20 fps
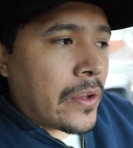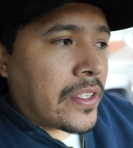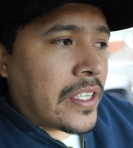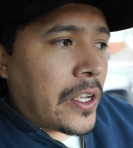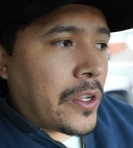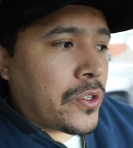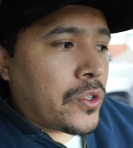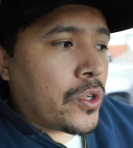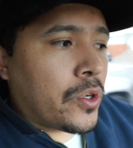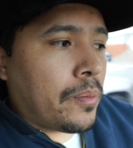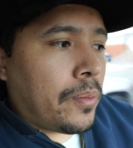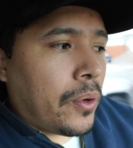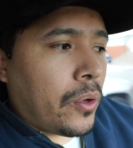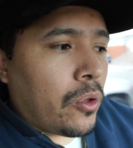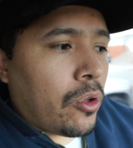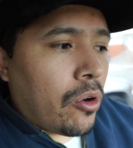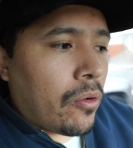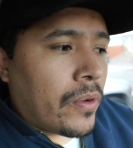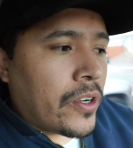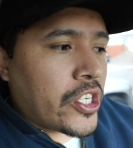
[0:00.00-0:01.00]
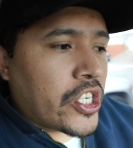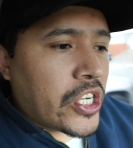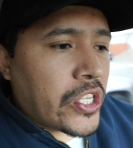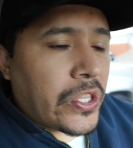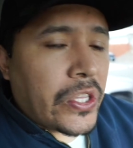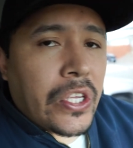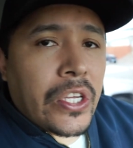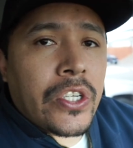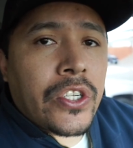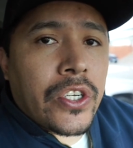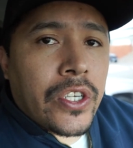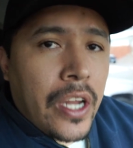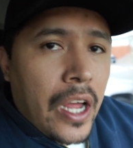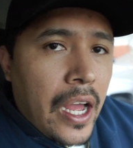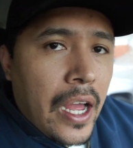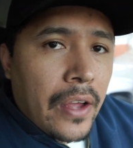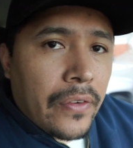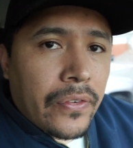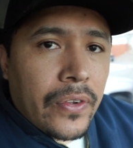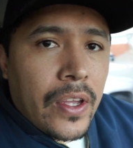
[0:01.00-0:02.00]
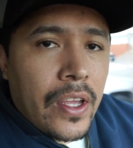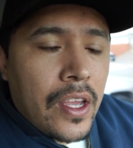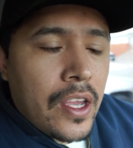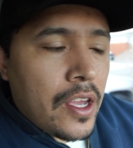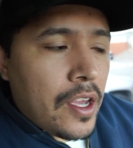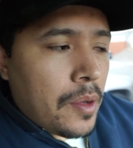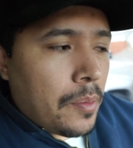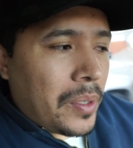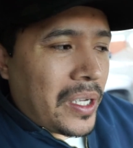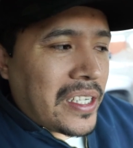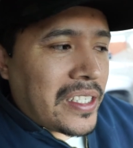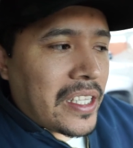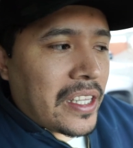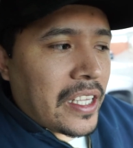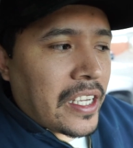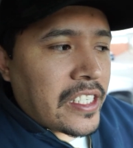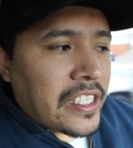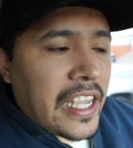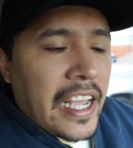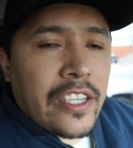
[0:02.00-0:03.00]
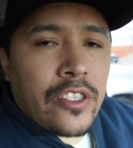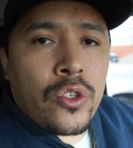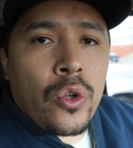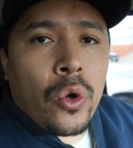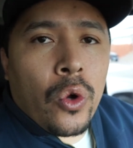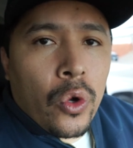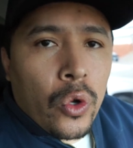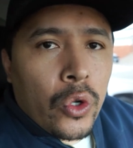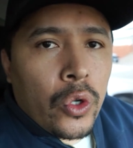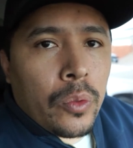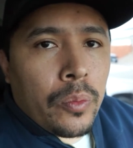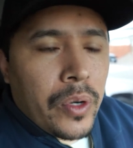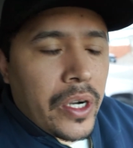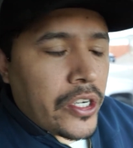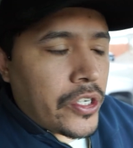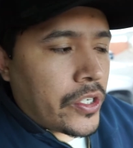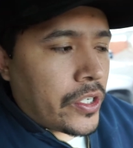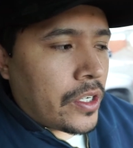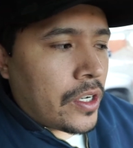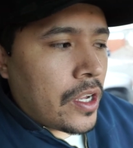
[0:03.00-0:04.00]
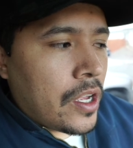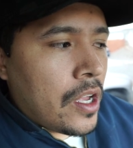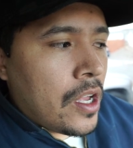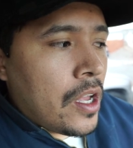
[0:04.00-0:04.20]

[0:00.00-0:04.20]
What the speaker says: it tells you to pull over and shut the engine off because it thinks it has no oil pressure.